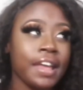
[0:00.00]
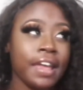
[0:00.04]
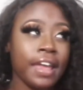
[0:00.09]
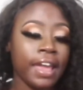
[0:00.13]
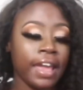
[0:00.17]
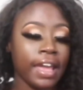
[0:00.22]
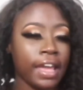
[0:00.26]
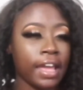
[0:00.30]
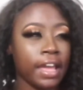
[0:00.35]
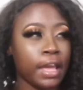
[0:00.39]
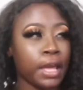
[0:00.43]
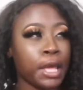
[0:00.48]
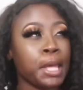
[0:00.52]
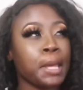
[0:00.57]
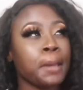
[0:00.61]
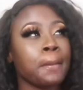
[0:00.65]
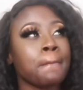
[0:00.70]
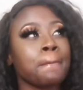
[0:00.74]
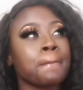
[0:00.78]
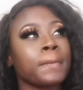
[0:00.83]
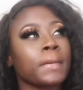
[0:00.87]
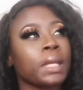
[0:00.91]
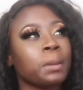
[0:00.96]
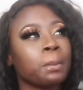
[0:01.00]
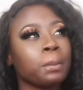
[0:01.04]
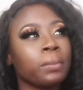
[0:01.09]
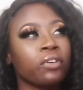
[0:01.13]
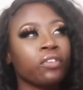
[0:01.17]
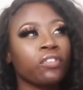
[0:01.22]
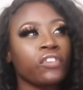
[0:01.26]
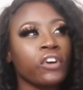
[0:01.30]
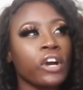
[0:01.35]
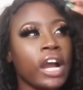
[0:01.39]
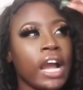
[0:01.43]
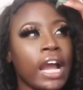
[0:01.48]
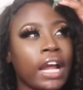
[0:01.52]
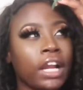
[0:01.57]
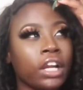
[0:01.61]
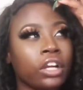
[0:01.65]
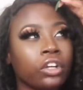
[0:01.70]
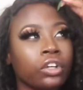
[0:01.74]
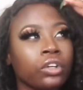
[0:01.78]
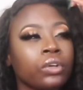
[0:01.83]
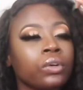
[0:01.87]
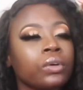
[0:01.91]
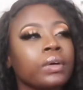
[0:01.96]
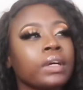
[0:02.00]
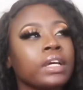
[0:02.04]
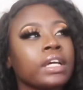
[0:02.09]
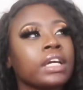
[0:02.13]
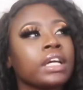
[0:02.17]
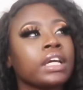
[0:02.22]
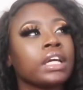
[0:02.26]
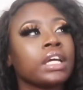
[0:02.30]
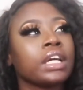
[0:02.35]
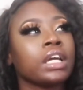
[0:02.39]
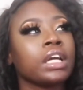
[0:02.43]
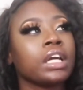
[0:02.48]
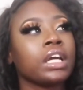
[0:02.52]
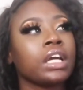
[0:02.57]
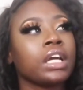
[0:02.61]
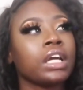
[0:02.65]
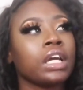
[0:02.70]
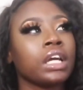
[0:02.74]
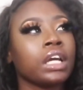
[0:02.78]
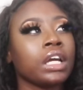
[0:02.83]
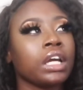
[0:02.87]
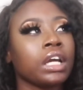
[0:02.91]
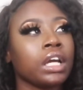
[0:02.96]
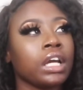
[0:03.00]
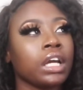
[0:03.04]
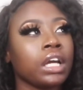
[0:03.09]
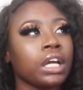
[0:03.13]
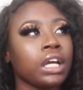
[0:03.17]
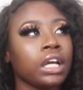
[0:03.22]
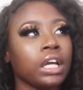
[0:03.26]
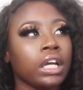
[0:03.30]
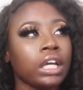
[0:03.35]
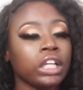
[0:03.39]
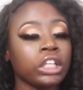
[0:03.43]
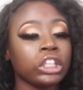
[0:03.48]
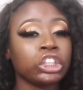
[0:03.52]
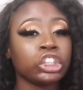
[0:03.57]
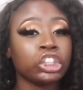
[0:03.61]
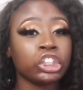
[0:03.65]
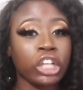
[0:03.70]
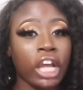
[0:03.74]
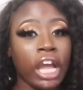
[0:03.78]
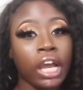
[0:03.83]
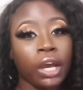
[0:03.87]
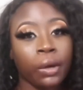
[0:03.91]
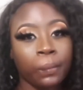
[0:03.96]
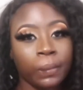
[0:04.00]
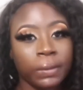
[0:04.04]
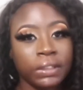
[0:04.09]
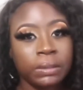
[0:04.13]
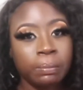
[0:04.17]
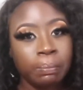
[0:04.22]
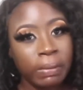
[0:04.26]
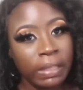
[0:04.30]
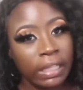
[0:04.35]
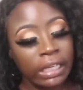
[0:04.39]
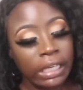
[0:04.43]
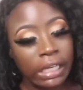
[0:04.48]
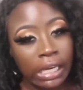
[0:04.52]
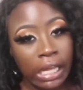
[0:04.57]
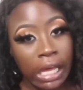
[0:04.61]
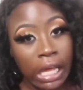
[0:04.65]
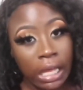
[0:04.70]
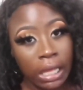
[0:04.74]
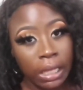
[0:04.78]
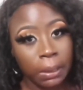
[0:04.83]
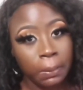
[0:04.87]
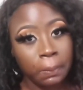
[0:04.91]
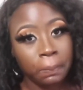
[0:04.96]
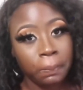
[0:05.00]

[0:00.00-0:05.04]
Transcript: And before I knew it, Jake was speeding up.